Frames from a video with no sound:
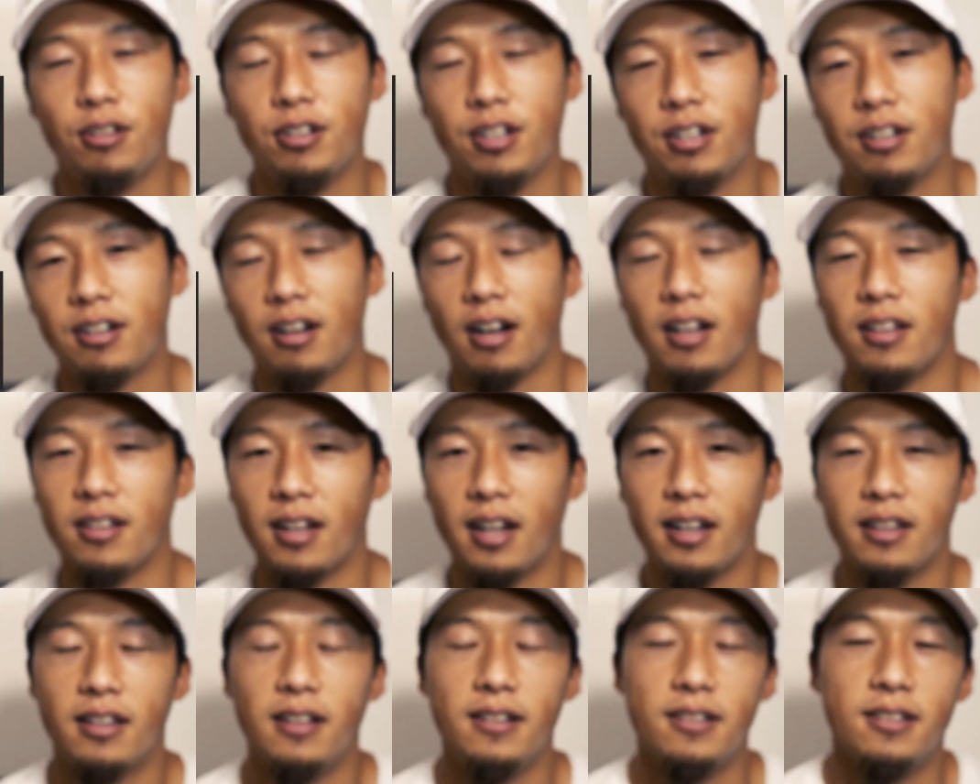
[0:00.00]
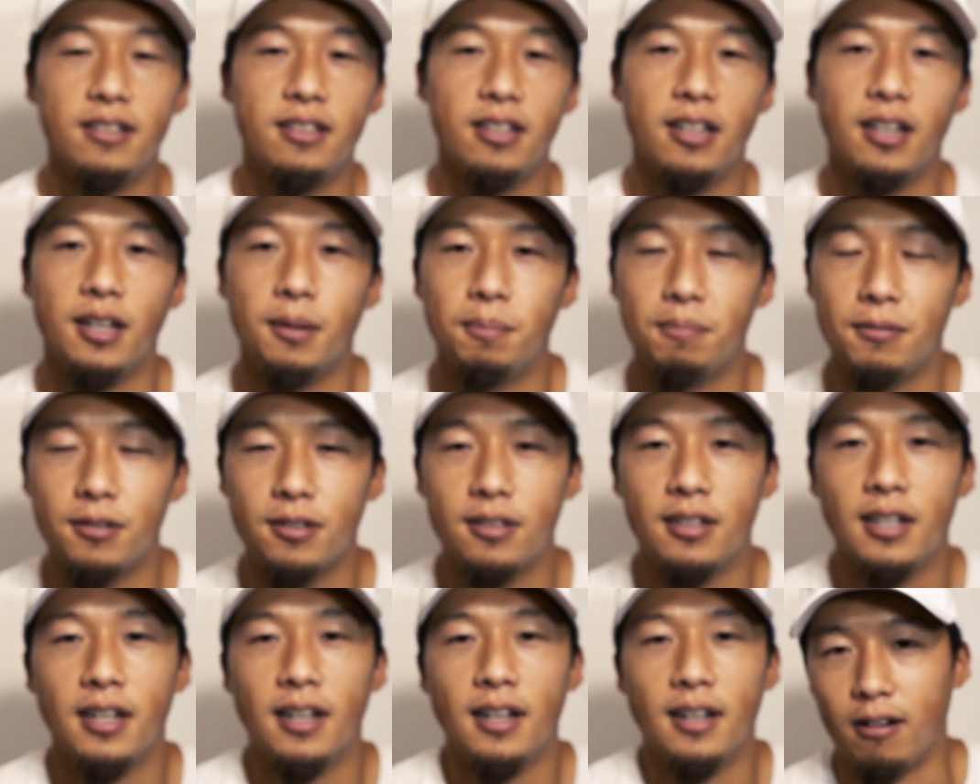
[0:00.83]
earlier, a lot of these
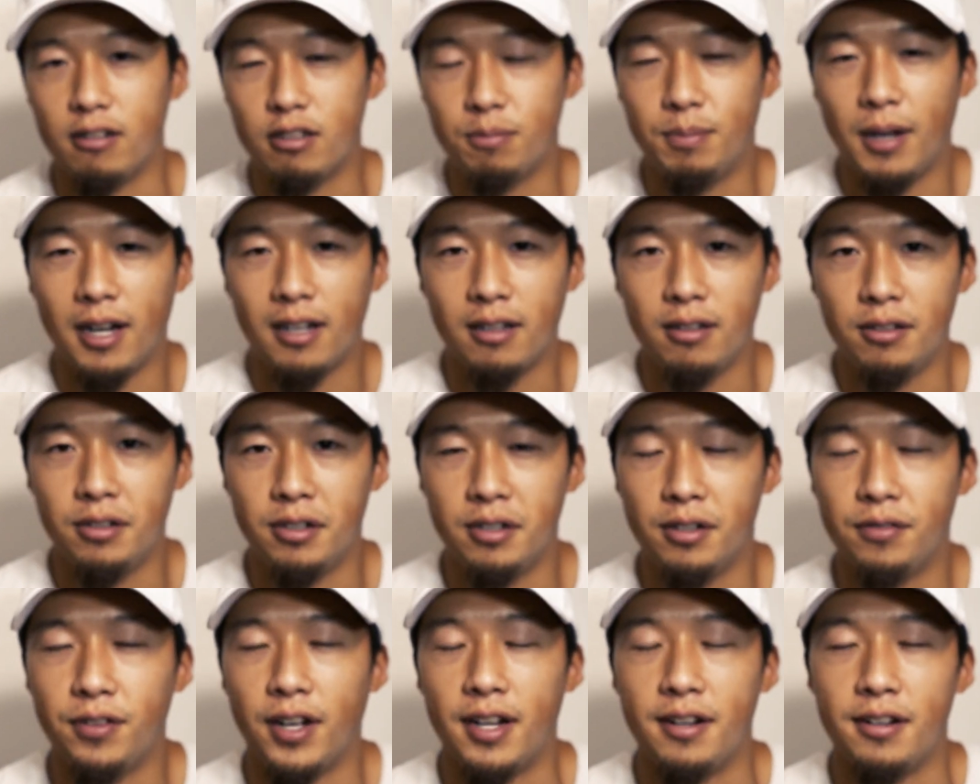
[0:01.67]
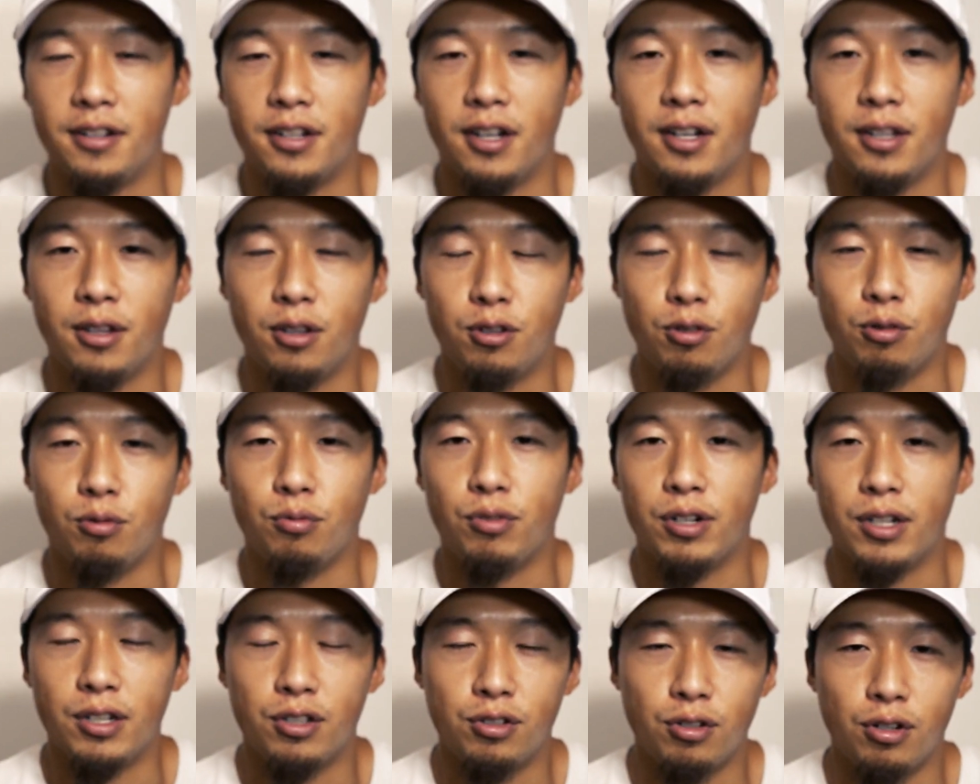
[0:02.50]
tips are speculative and done
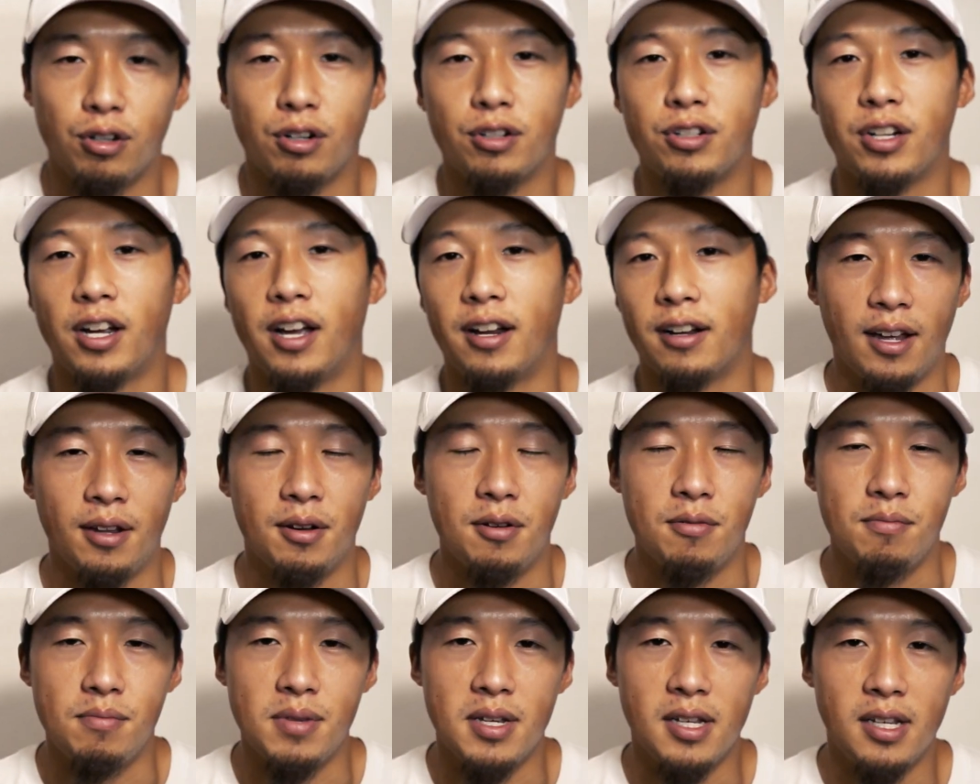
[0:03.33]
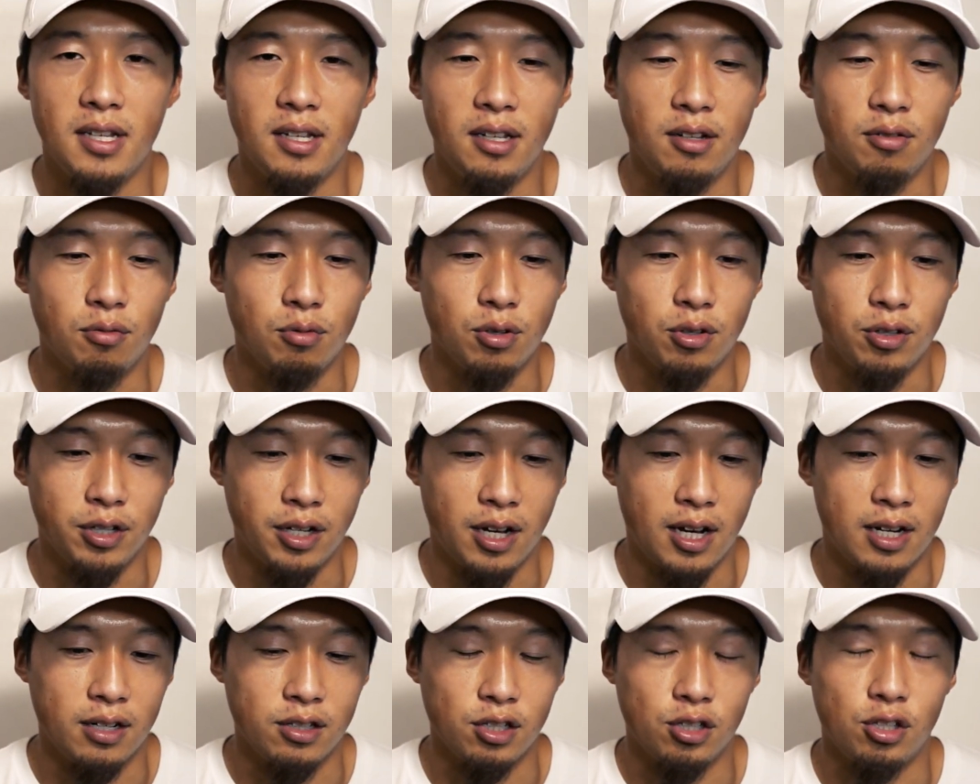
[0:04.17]
through research and me
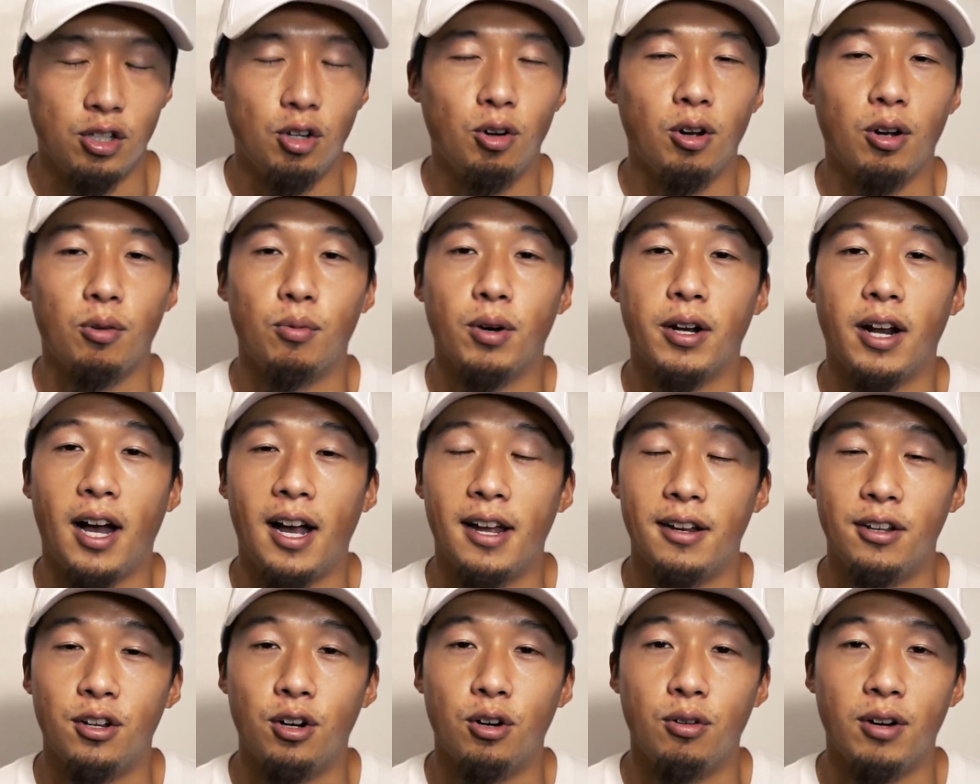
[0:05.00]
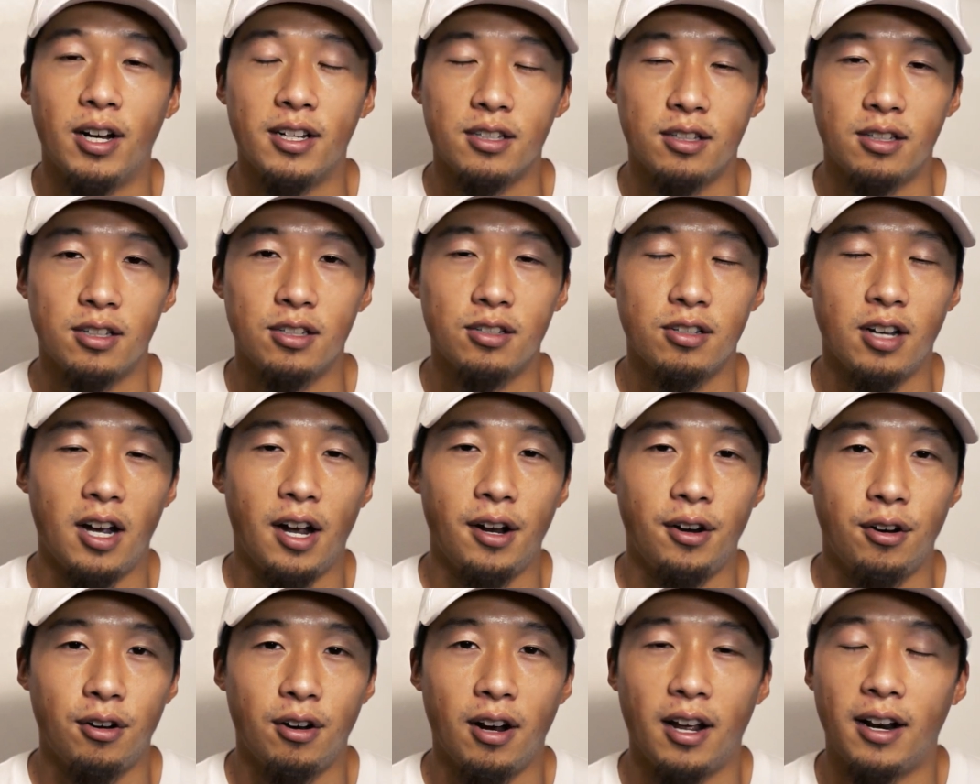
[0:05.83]
really kind of just knowing what I know as a
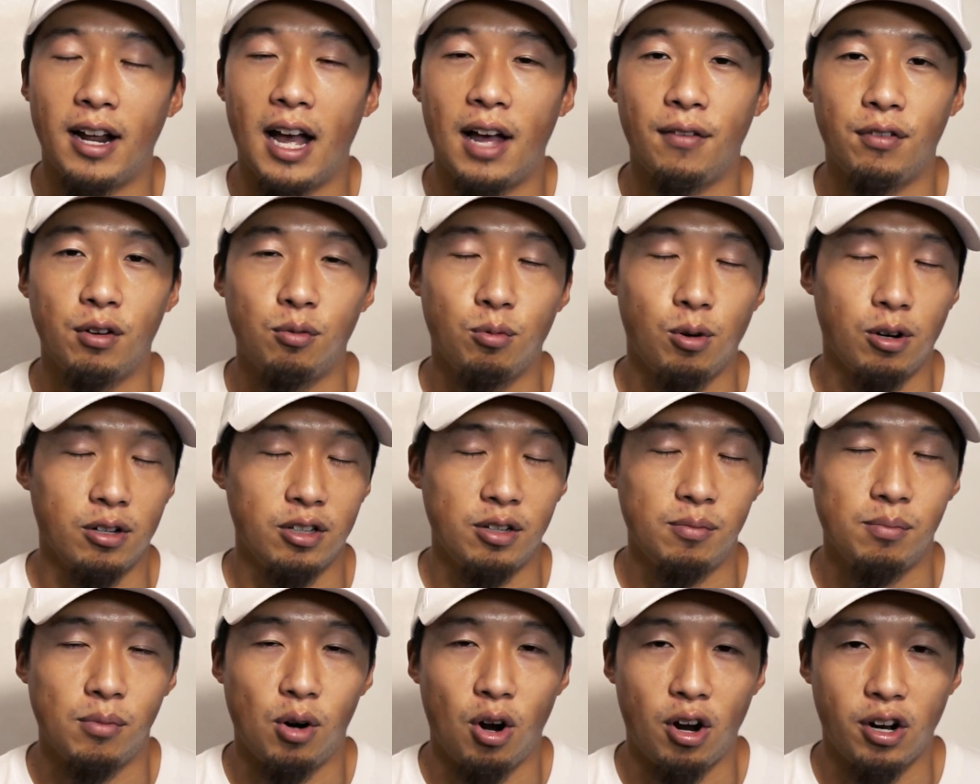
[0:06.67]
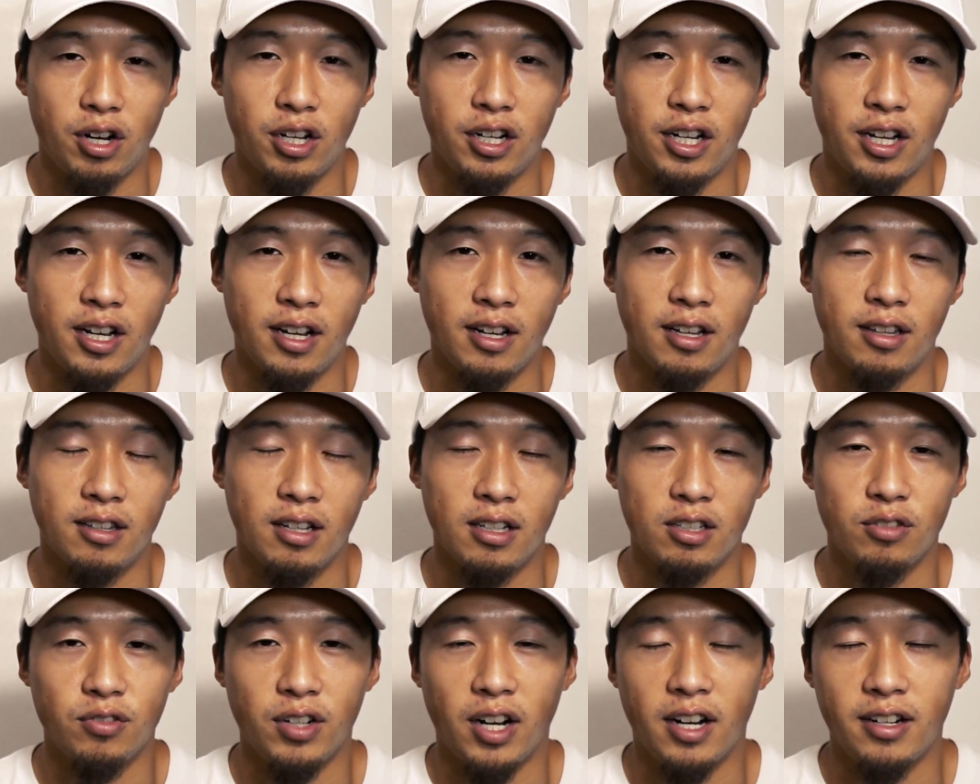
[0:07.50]
designer and having worked in marketing and
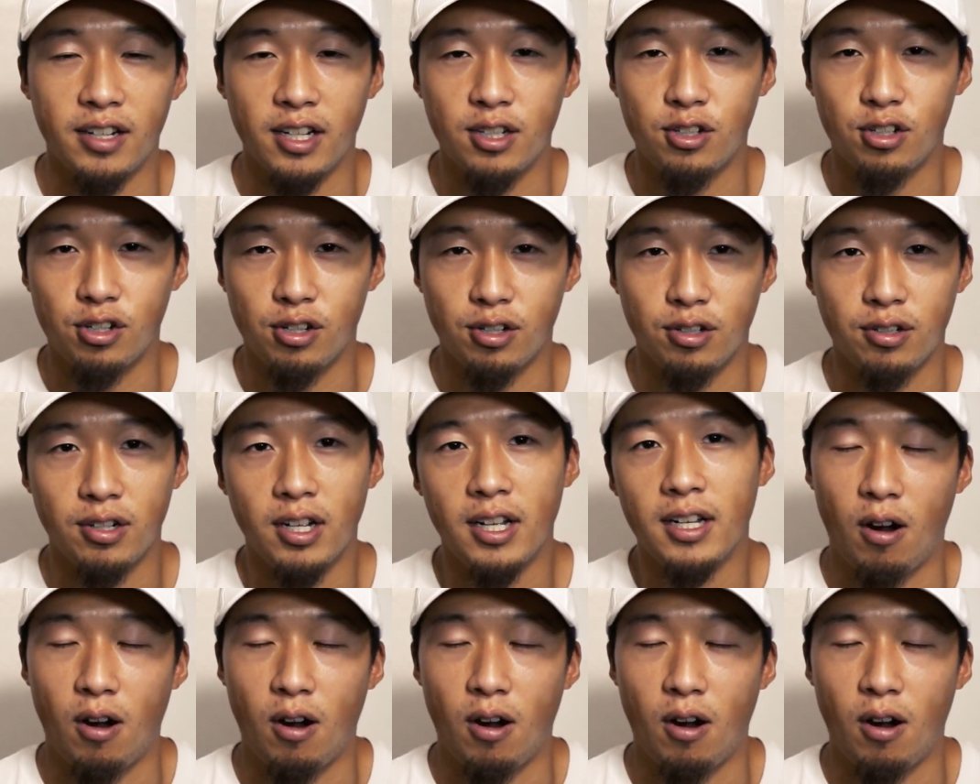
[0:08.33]
things of that nature.